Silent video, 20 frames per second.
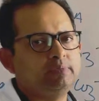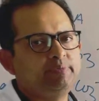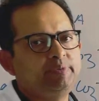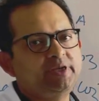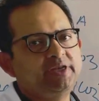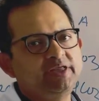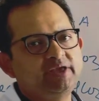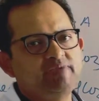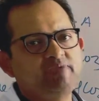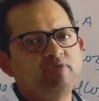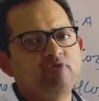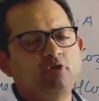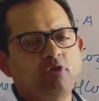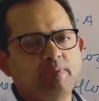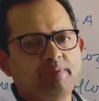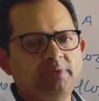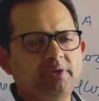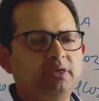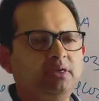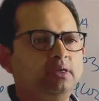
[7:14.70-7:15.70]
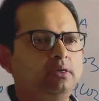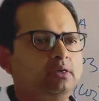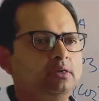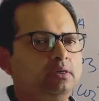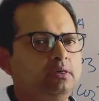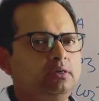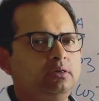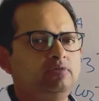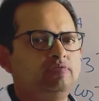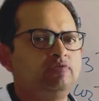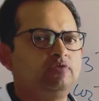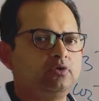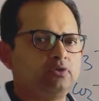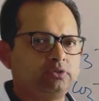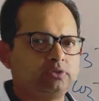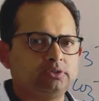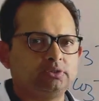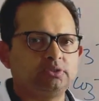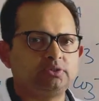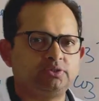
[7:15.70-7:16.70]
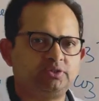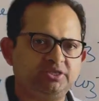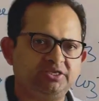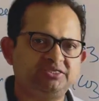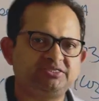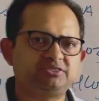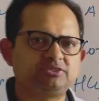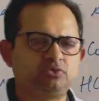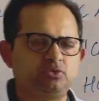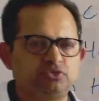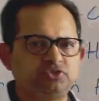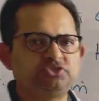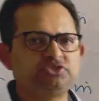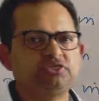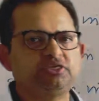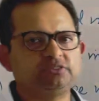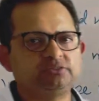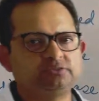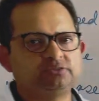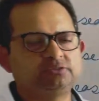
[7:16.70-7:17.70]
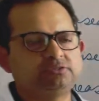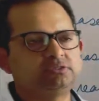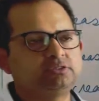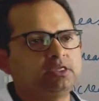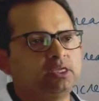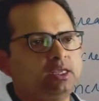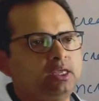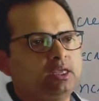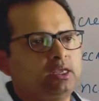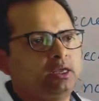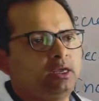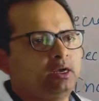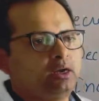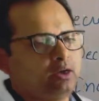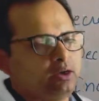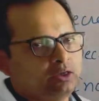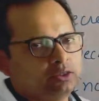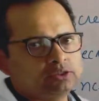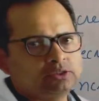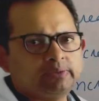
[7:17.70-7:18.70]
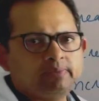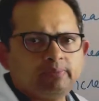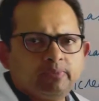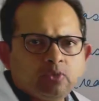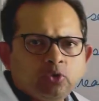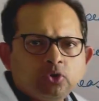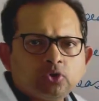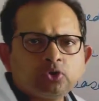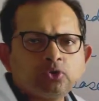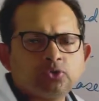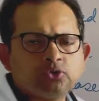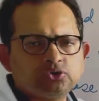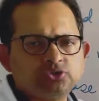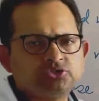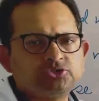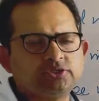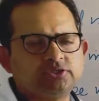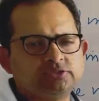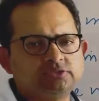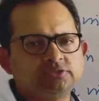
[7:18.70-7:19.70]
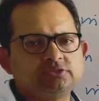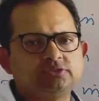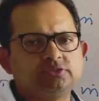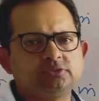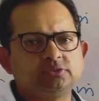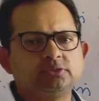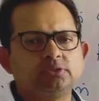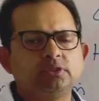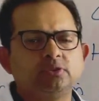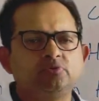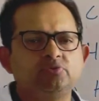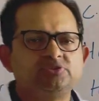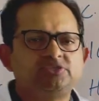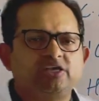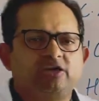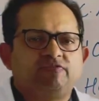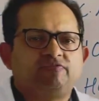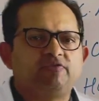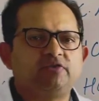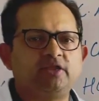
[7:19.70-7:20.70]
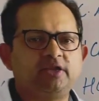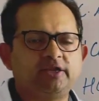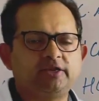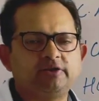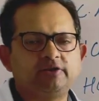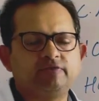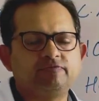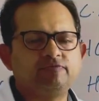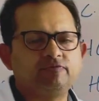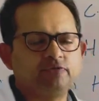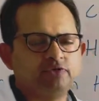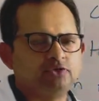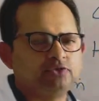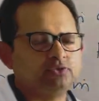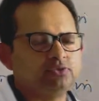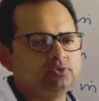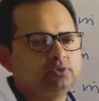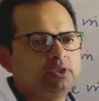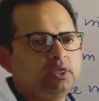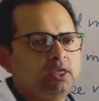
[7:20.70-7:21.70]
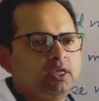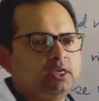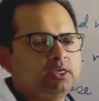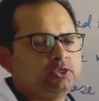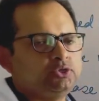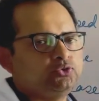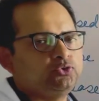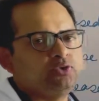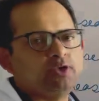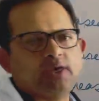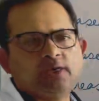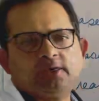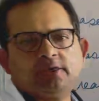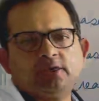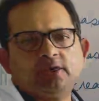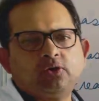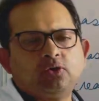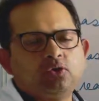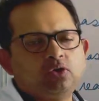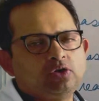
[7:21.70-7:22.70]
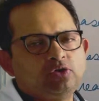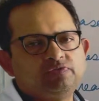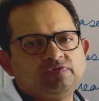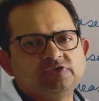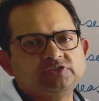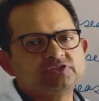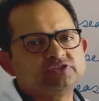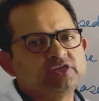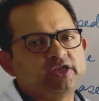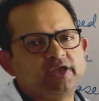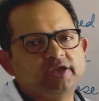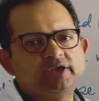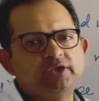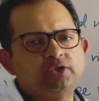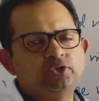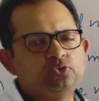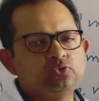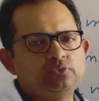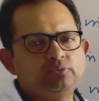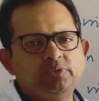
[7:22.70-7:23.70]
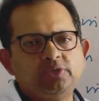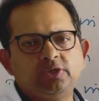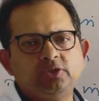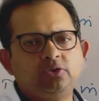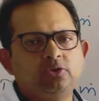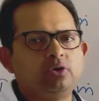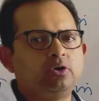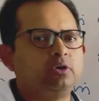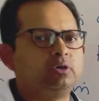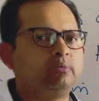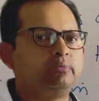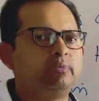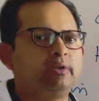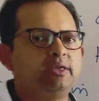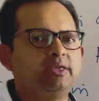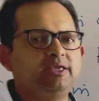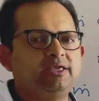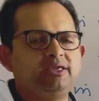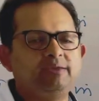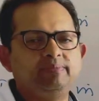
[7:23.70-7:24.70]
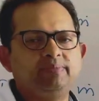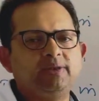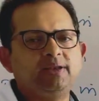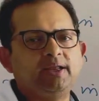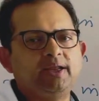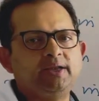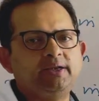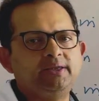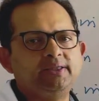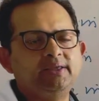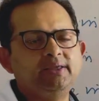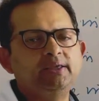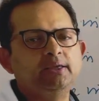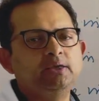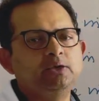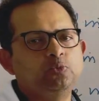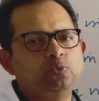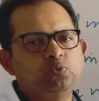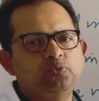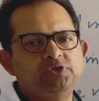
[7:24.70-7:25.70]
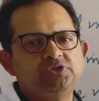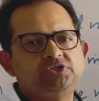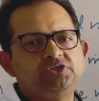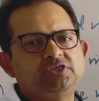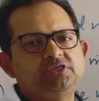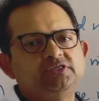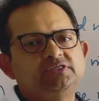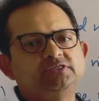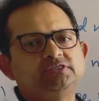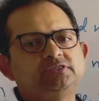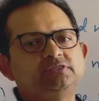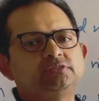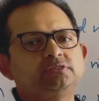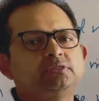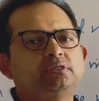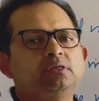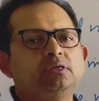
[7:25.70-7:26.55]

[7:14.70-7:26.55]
PDF copy for these questions or the more questions which I have collected for you, you can always write to me on my email ID, which is